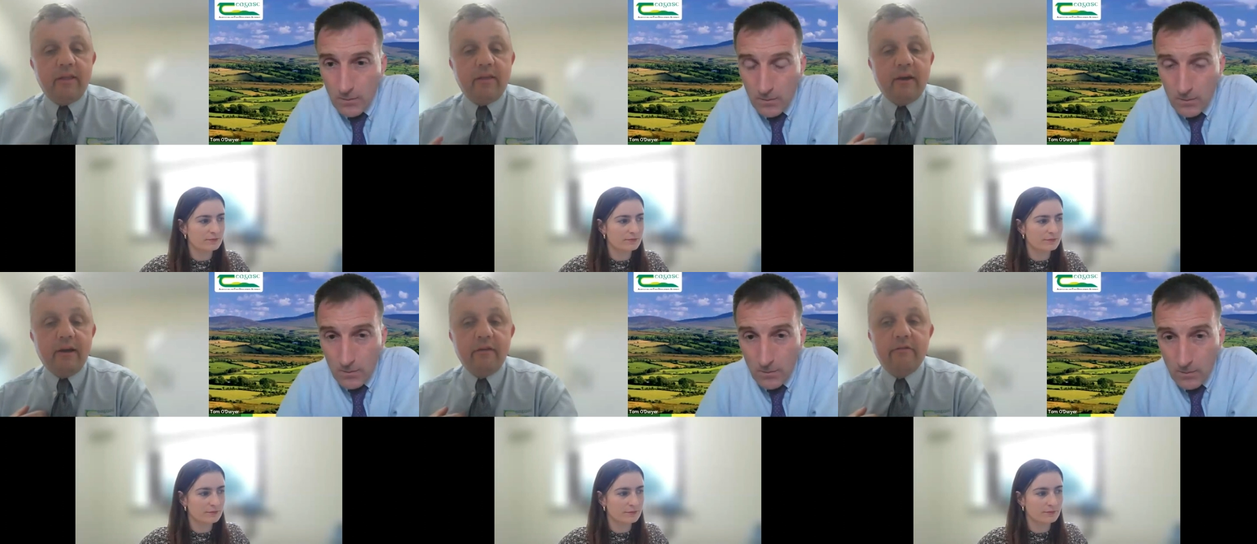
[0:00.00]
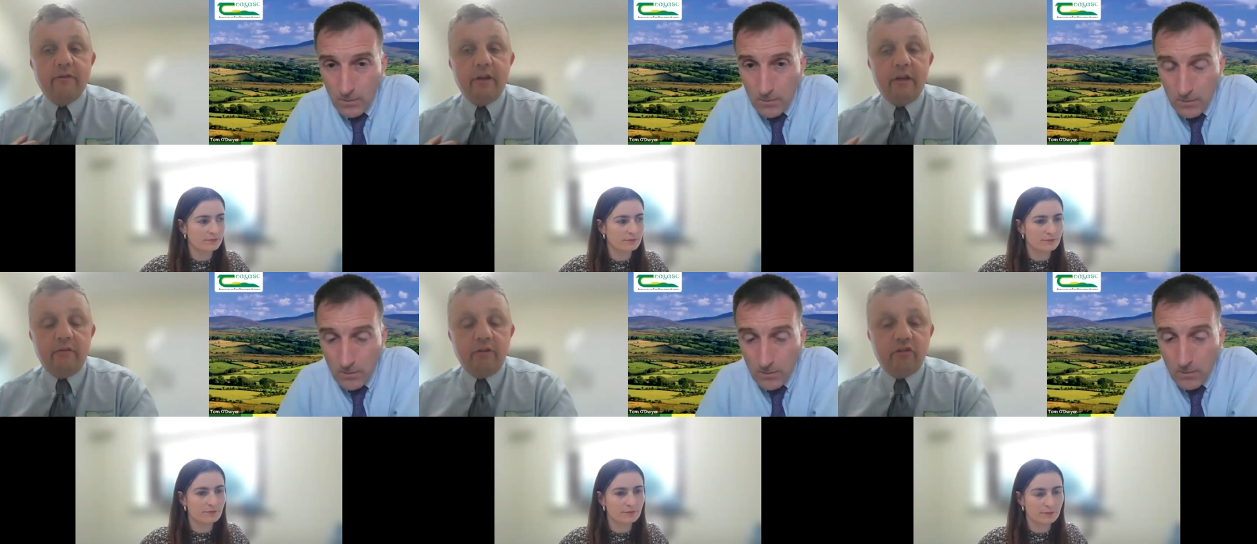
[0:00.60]
Speaker 1: it's a guide for the
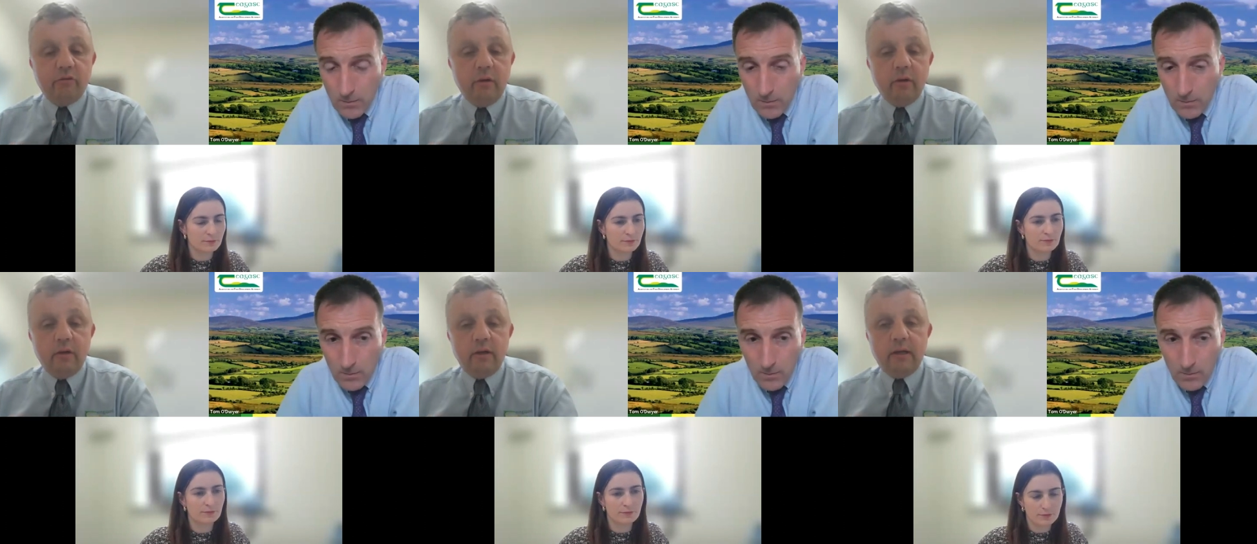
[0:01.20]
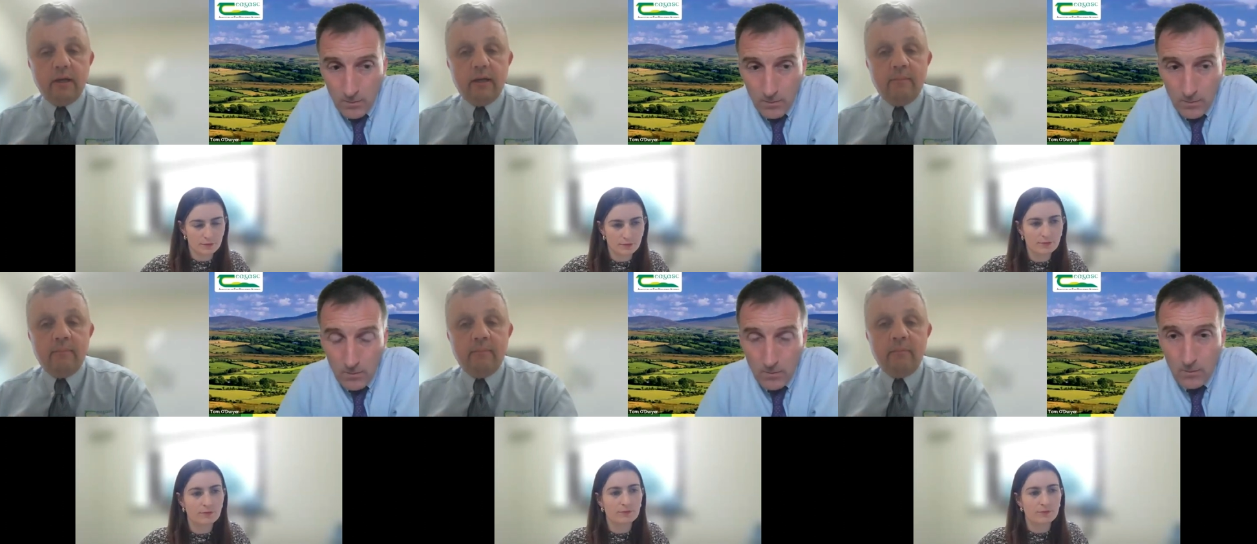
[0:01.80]
individual
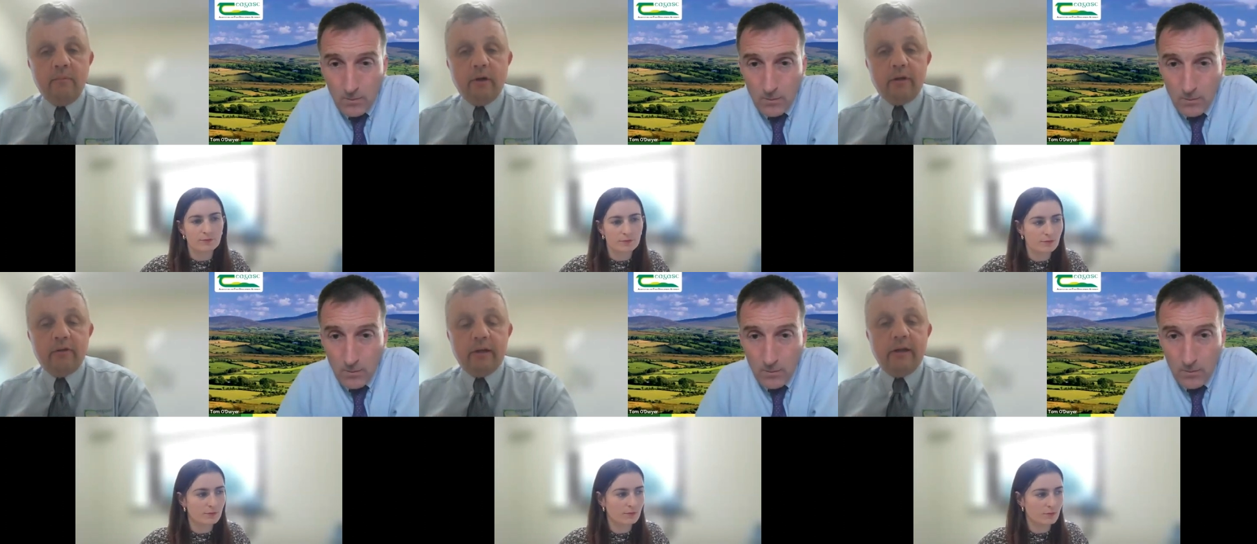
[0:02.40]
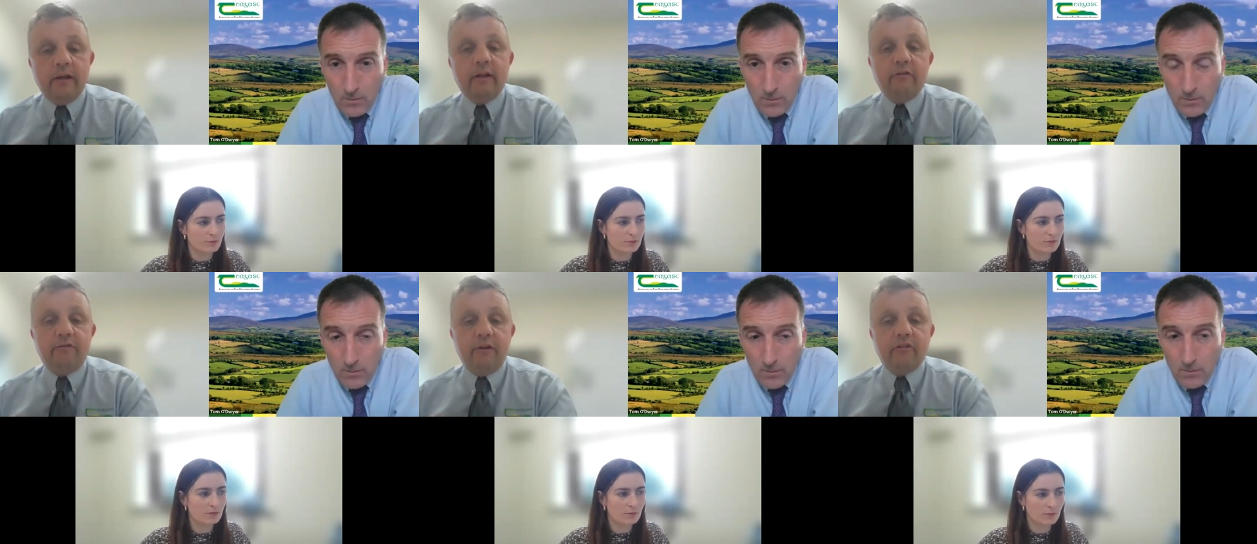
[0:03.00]
um, rather than a
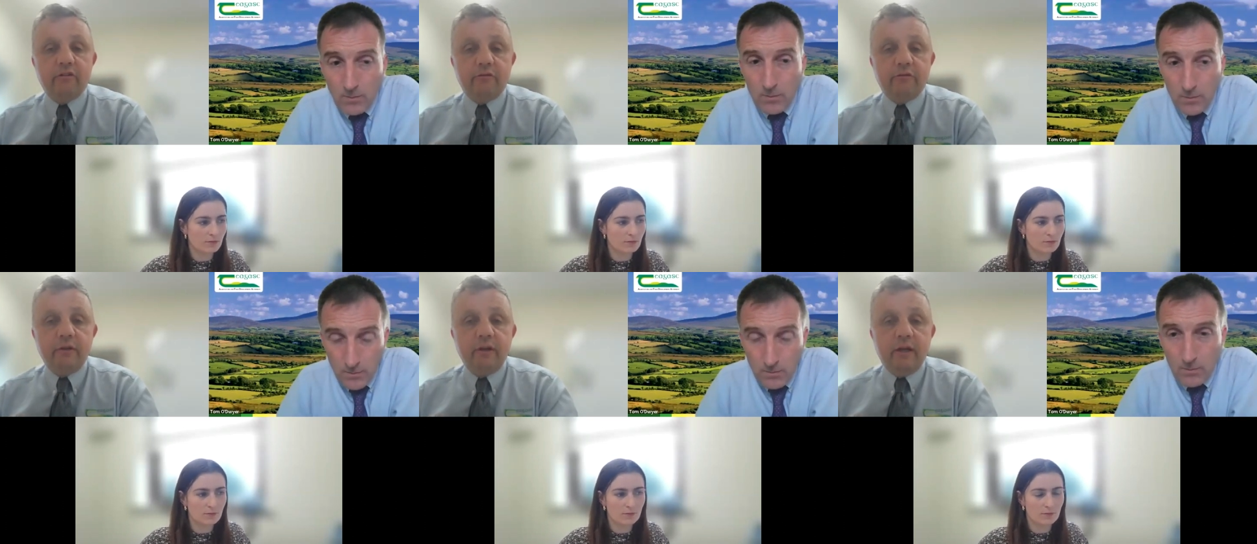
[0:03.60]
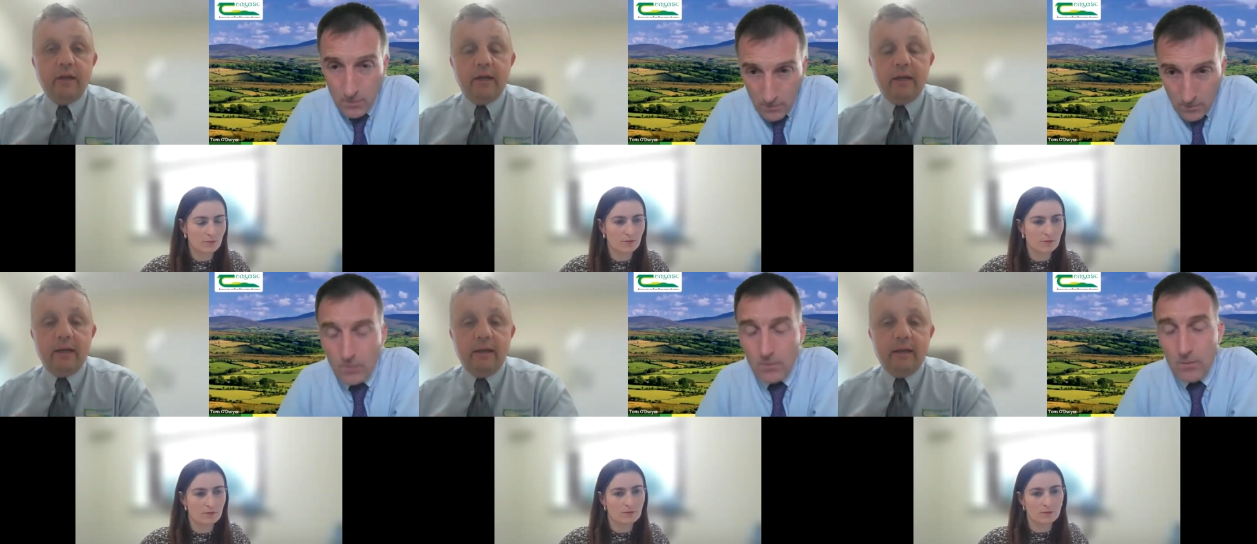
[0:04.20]
definitive
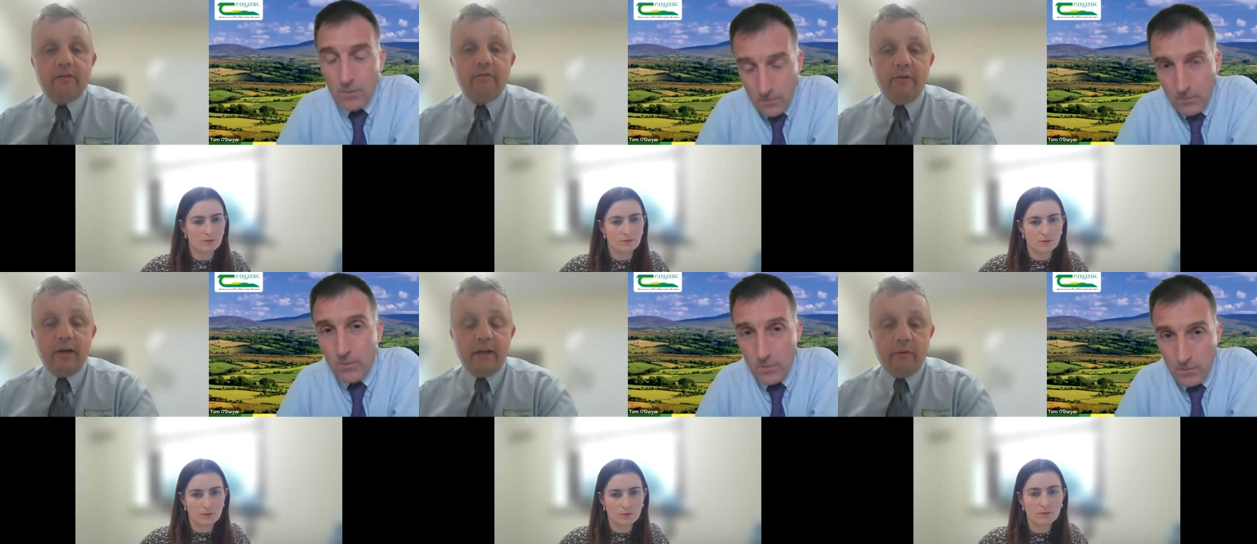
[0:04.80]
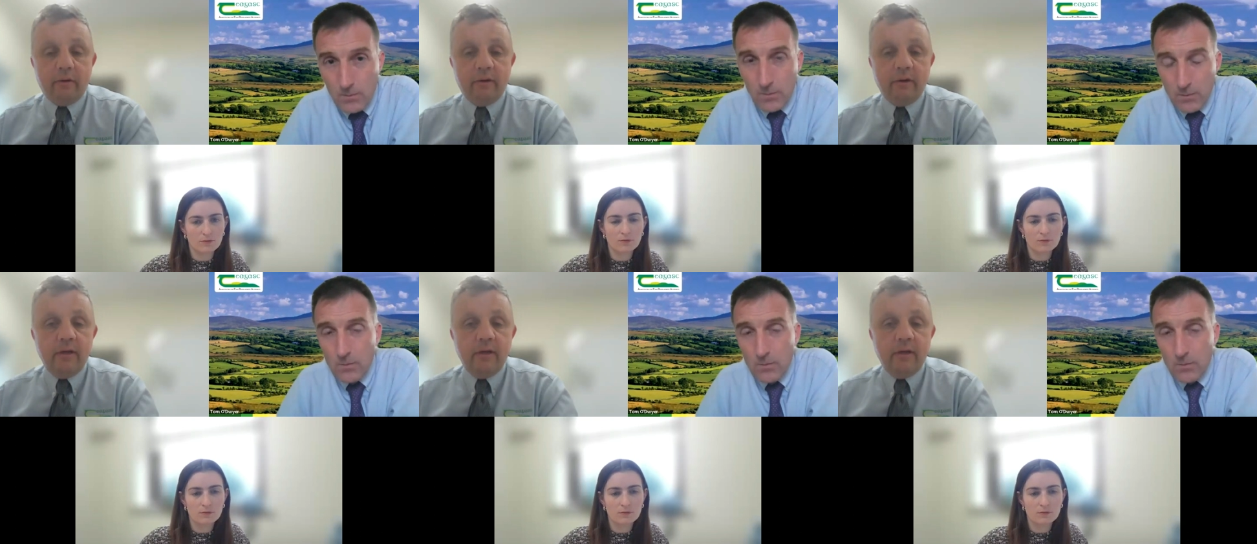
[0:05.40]
uh, list for anyone.